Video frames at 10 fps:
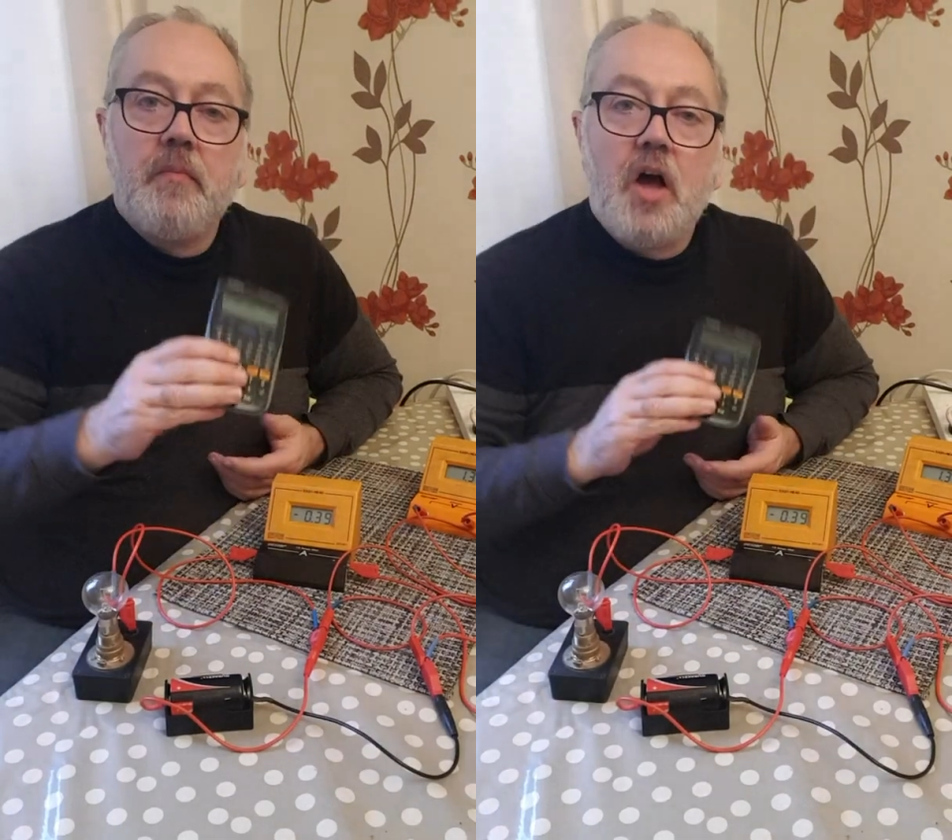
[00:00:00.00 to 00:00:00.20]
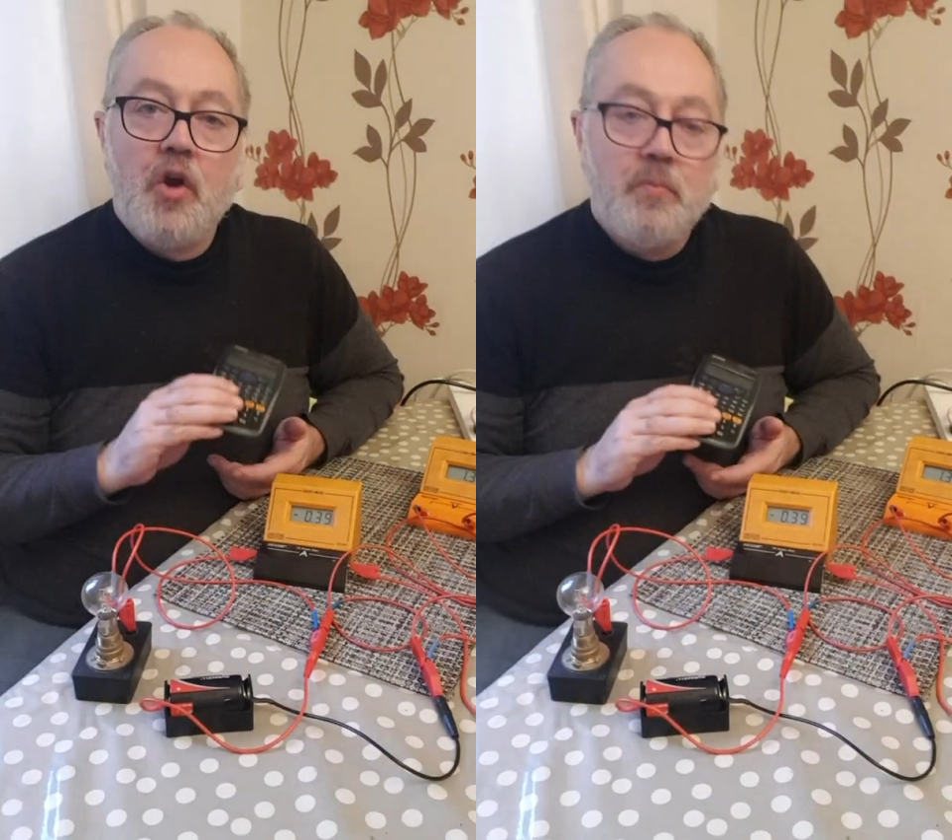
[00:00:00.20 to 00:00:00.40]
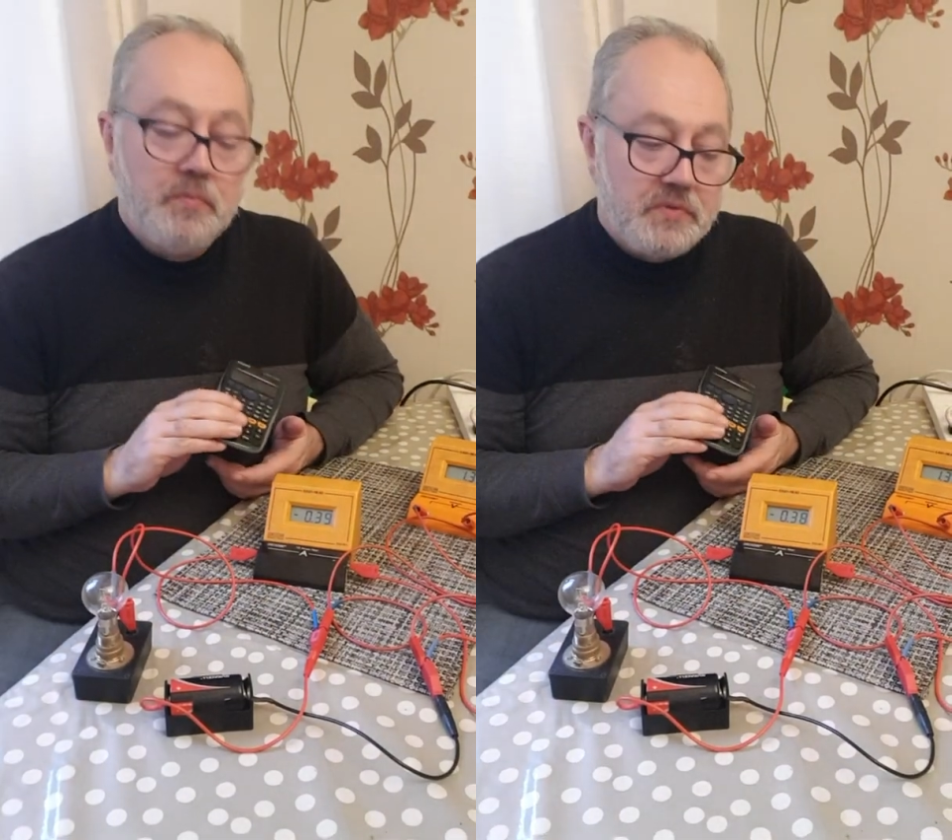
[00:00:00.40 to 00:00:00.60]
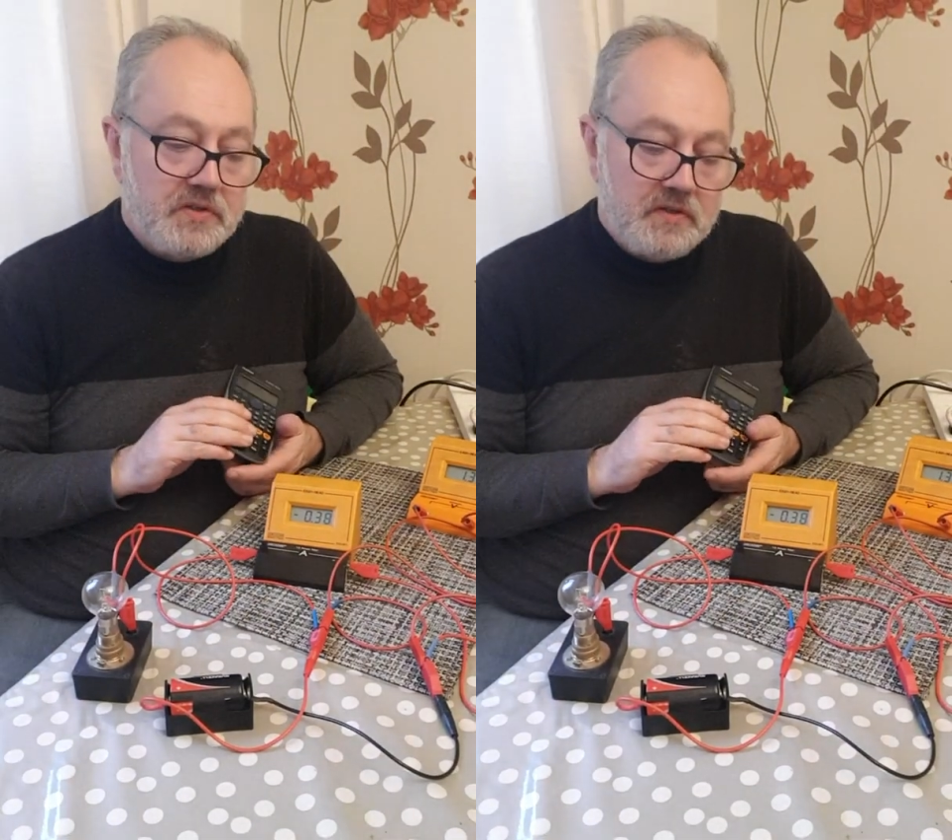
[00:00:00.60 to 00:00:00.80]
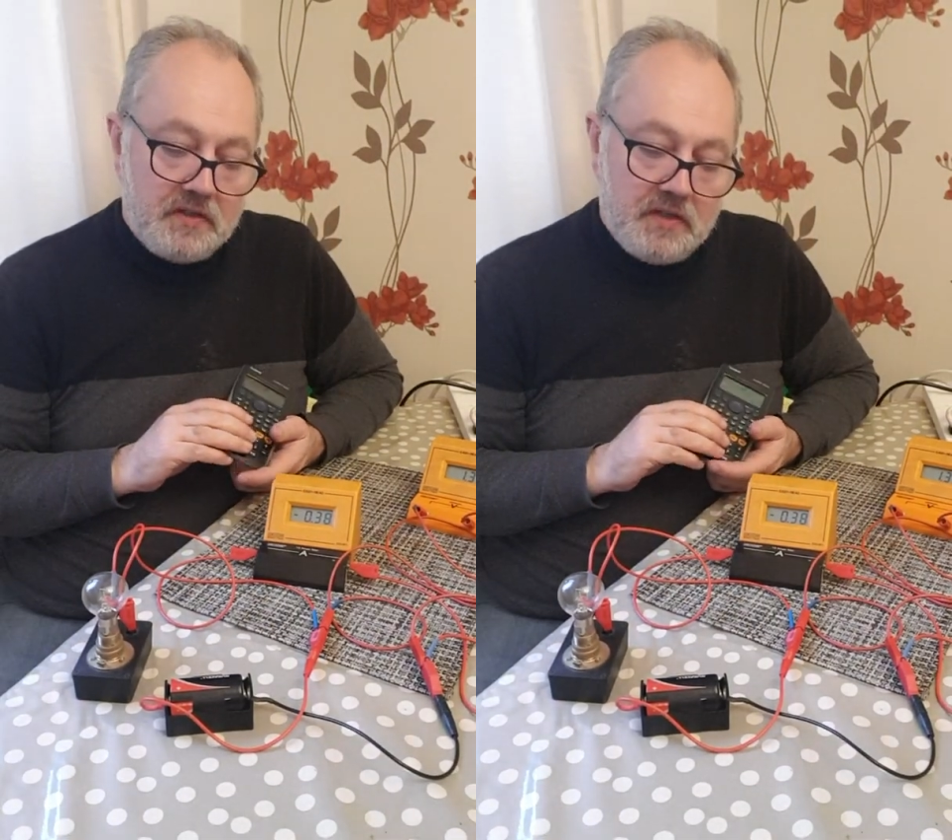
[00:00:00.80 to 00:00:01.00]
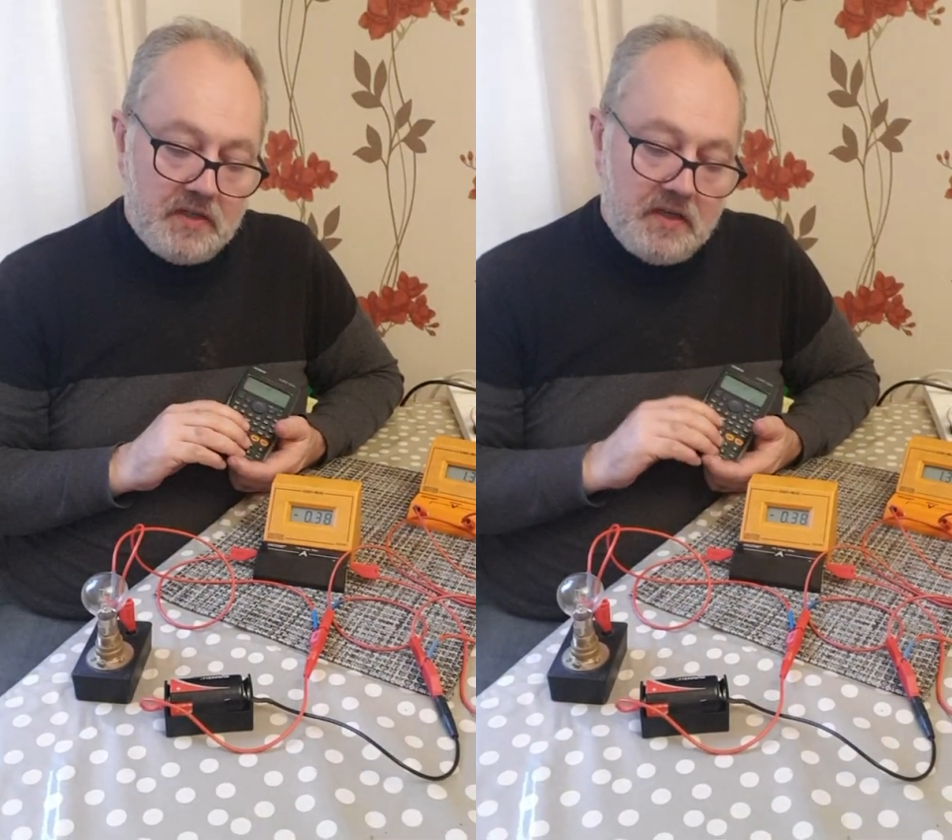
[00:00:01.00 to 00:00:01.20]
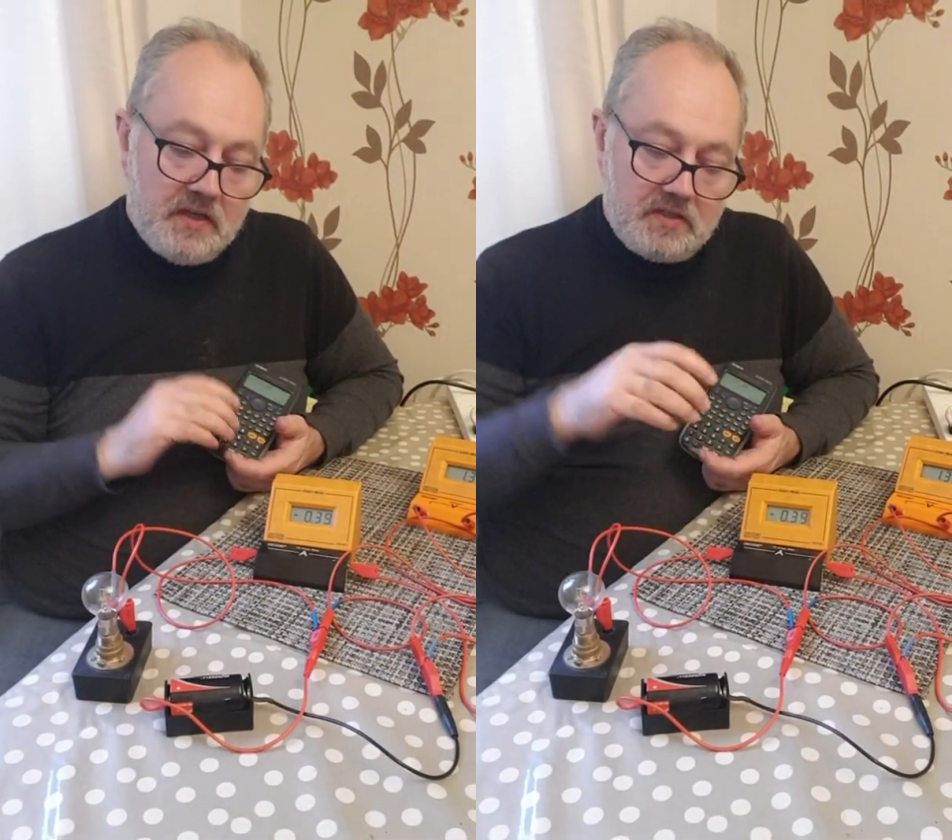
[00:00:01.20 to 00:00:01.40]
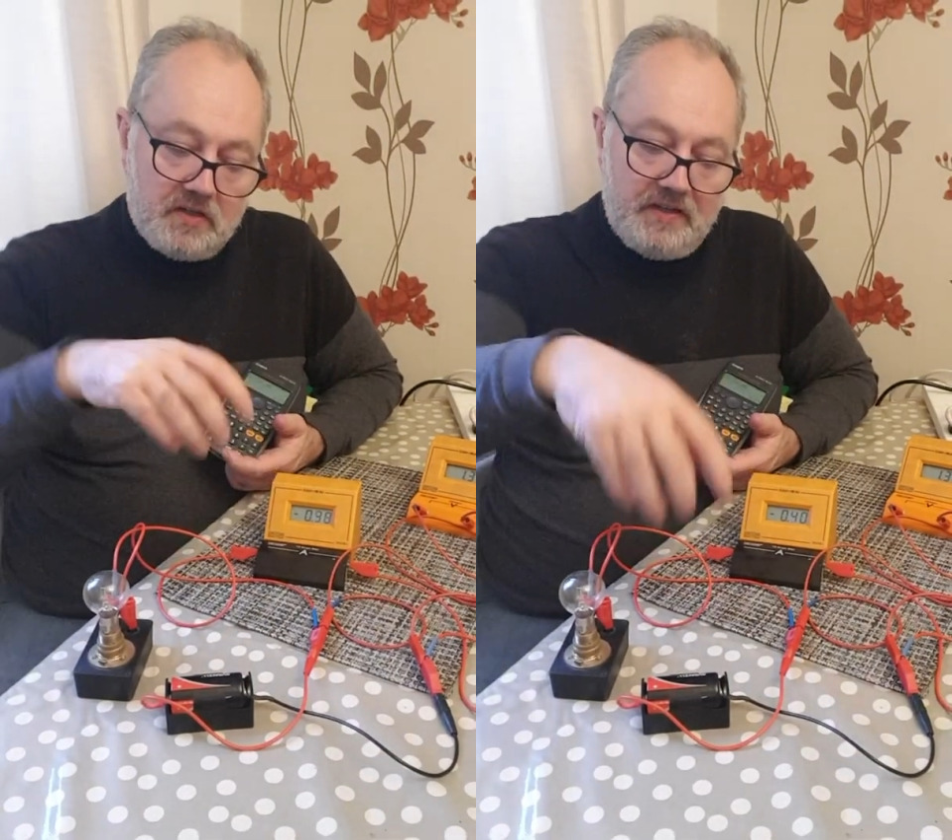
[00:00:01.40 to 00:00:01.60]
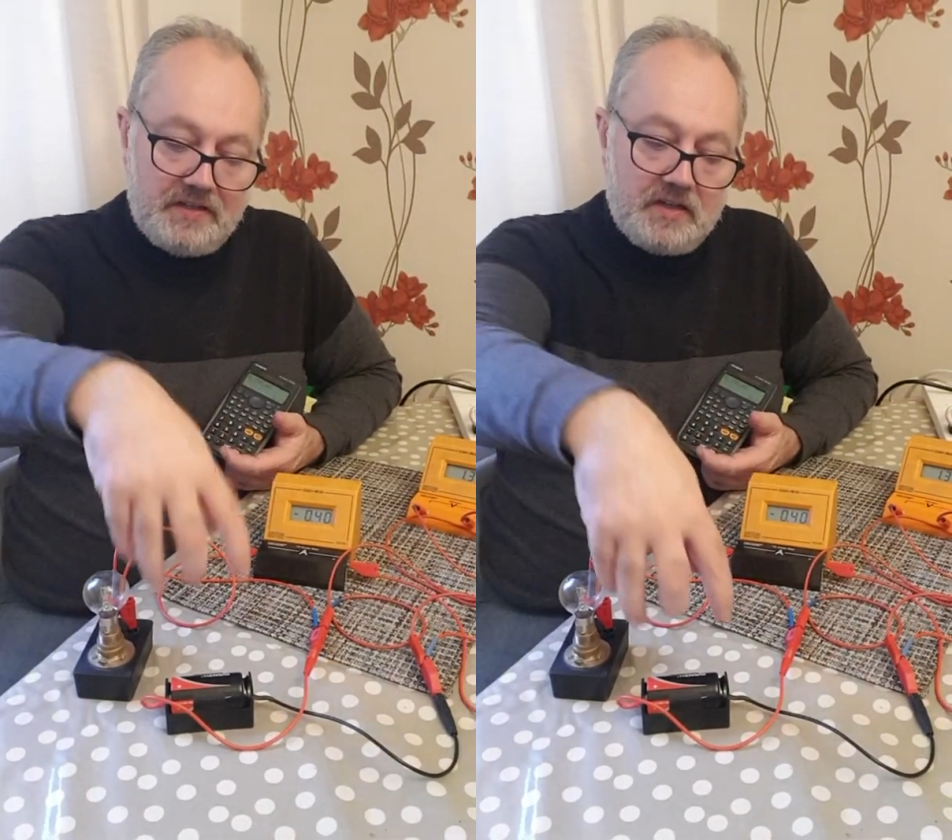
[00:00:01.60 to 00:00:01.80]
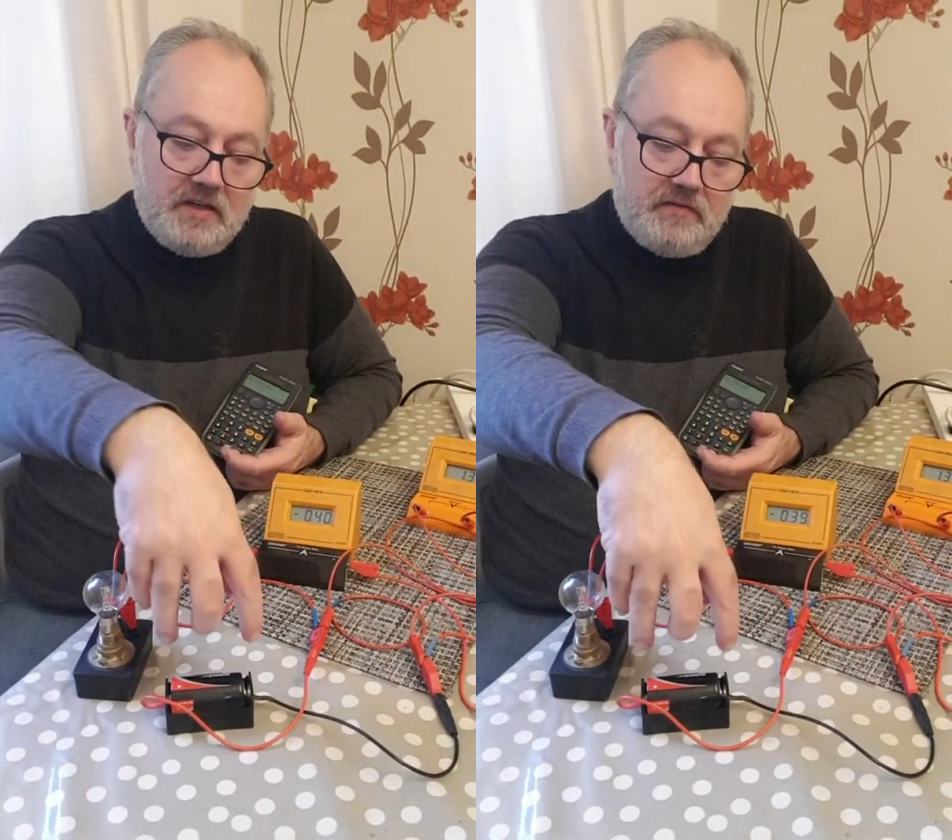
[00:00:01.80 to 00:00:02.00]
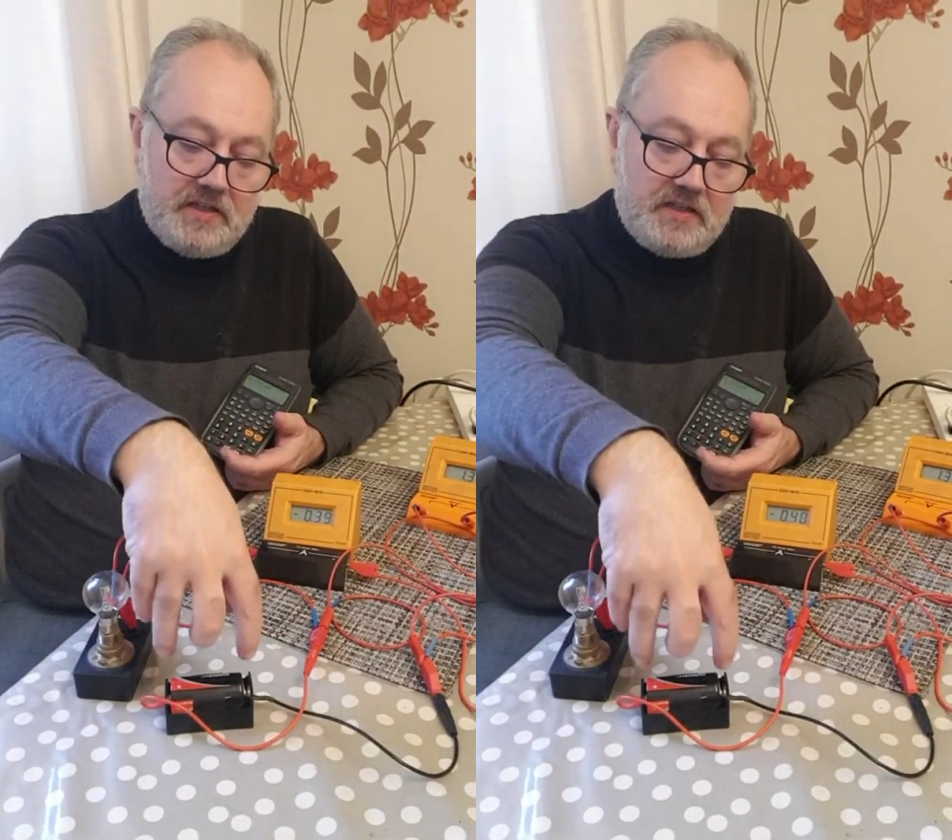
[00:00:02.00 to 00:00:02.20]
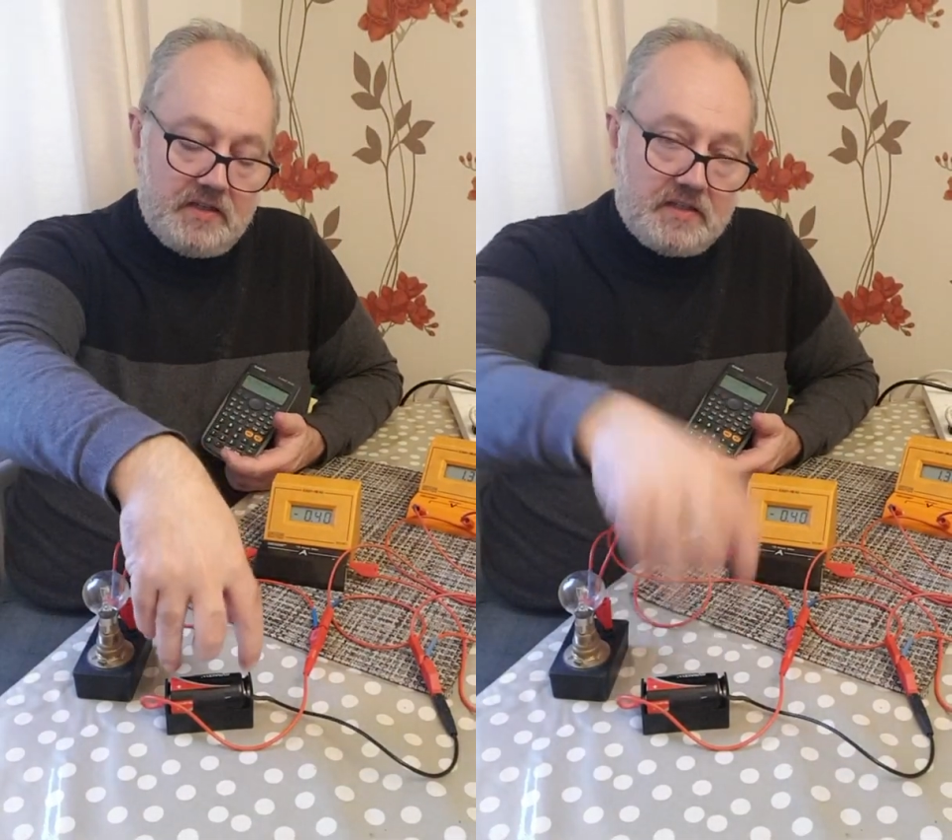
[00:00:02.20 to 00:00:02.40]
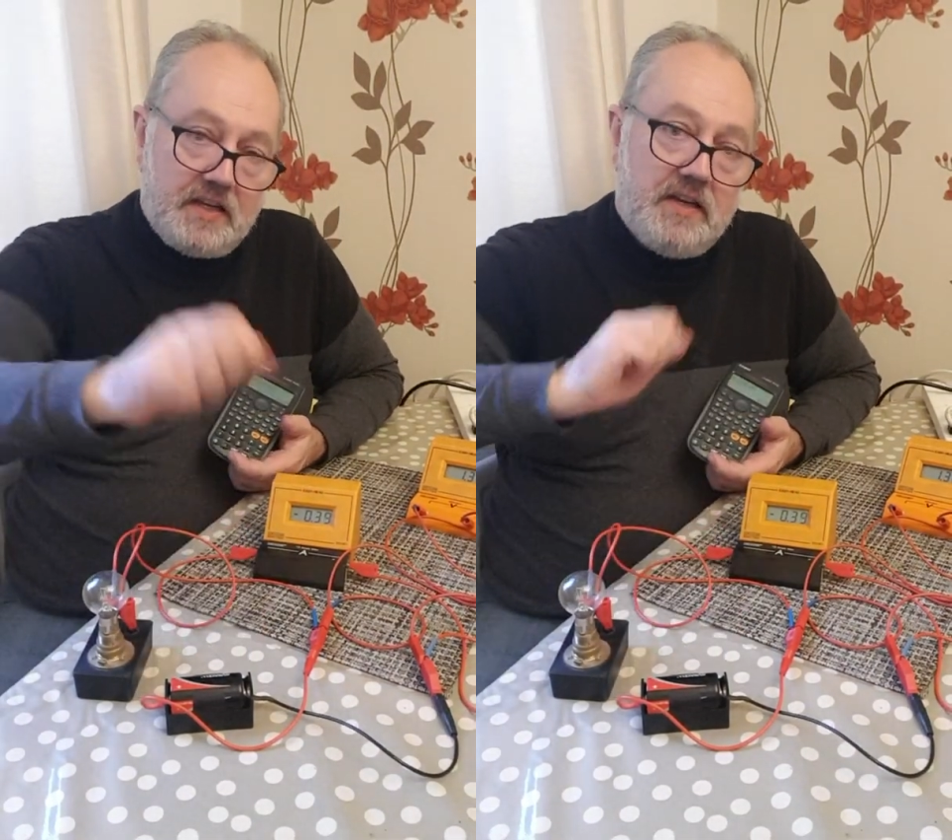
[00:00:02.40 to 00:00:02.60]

ohms. So the internal resistance here,